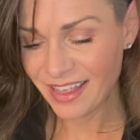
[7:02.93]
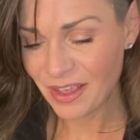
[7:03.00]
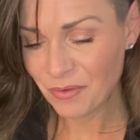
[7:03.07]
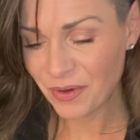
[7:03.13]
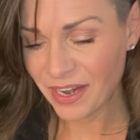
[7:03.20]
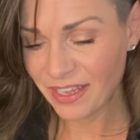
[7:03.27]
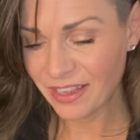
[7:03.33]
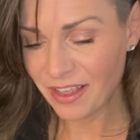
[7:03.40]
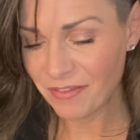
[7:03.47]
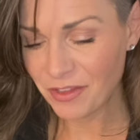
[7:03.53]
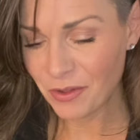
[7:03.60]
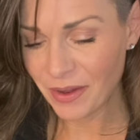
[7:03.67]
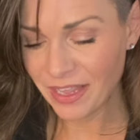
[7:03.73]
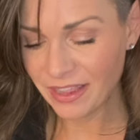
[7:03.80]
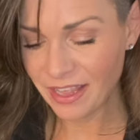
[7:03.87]
I love
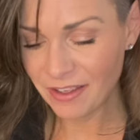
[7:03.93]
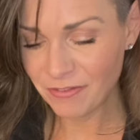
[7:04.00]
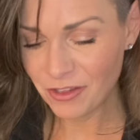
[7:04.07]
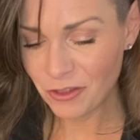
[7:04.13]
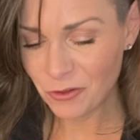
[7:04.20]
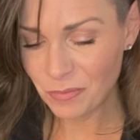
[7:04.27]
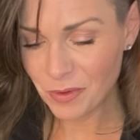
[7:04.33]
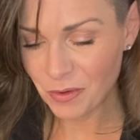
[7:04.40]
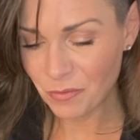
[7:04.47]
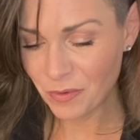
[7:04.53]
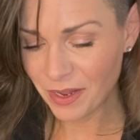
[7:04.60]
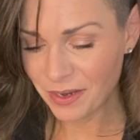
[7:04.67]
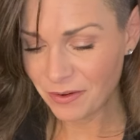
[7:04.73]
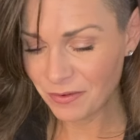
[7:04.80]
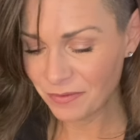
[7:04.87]
you, but
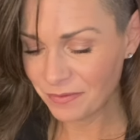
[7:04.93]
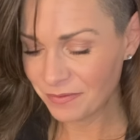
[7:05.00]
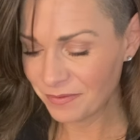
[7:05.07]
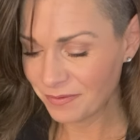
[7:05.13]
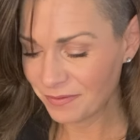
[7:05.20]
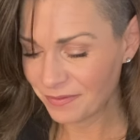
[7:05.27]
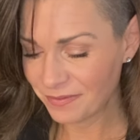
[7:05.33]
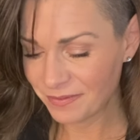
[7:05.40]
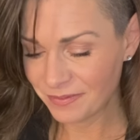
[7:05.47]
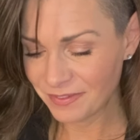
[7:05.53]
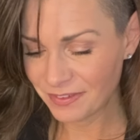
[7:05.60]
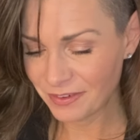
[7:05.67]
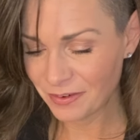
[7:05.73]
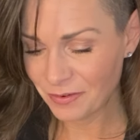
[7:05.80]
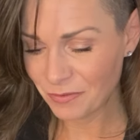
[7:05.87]
when
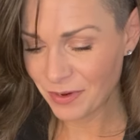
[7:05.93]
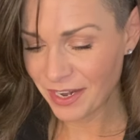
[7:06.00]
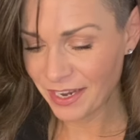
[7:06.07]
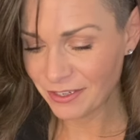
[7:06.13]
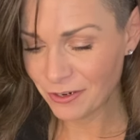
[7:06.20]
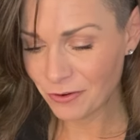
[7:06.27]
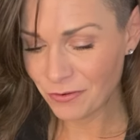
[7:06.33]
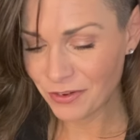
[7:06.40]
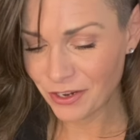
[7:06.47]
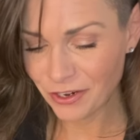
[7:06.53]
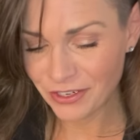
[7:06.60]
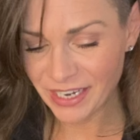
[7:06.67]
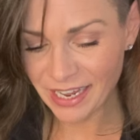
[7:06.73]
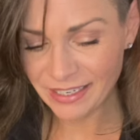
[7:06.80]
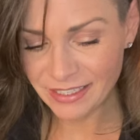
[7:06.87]
I don't, you're
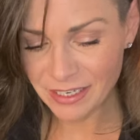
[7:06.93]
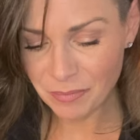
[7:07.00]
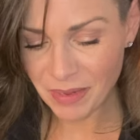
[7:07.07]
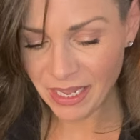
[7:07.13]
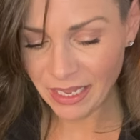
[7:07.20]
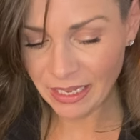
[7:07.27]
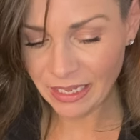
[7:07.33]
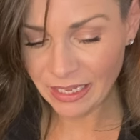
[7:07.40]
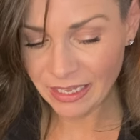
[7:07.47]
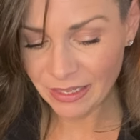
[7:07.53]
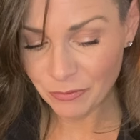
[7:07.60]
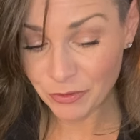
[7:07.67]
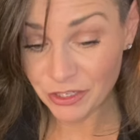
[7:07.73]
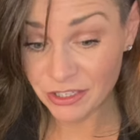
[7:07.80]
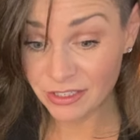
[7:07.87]
dead to me,
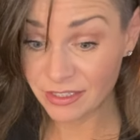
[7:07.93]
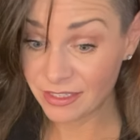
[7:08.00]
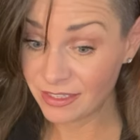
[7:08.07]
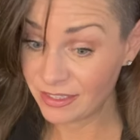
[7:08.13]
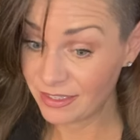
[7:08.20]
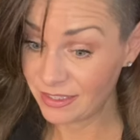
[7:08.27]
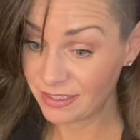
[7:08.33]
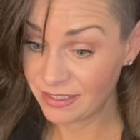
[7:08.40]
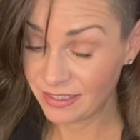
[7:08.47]
which is